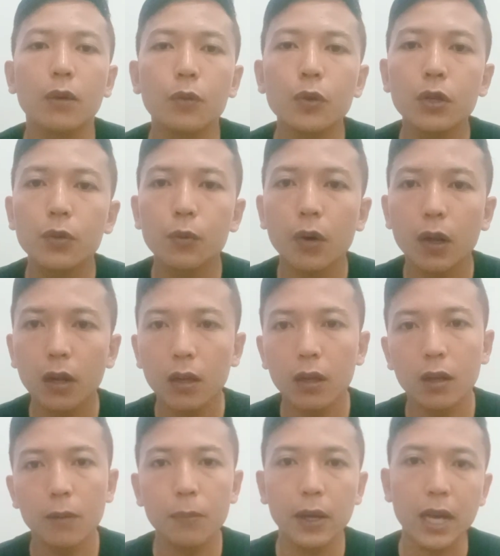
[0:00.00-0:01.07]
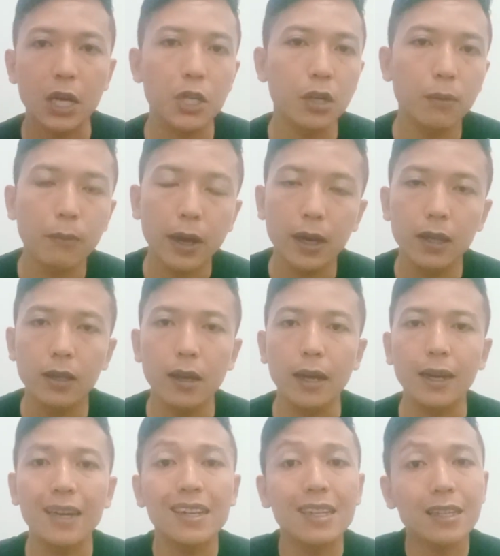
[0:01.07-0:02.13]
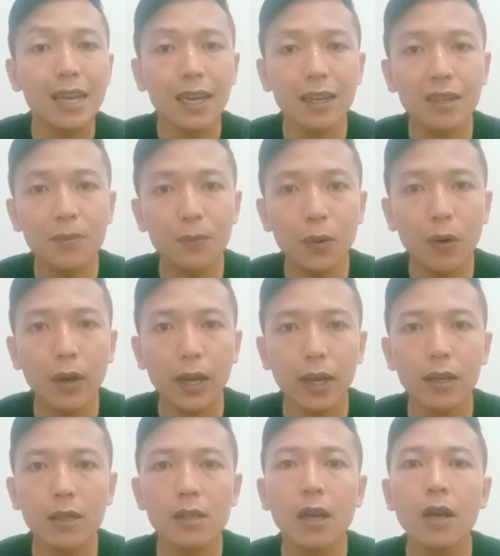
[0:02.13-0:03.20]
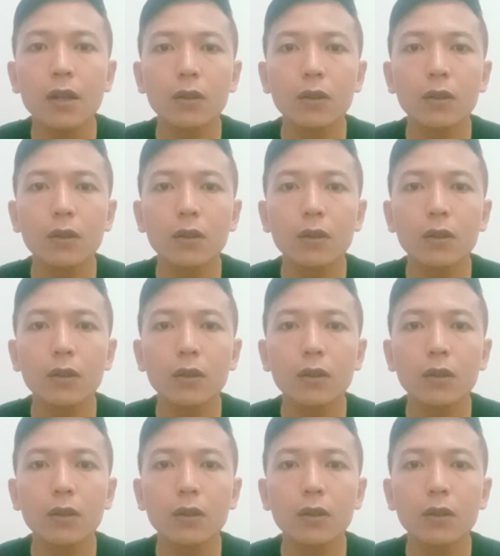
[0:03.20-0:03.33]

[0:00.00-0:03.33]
wood wall application media, and then the second point is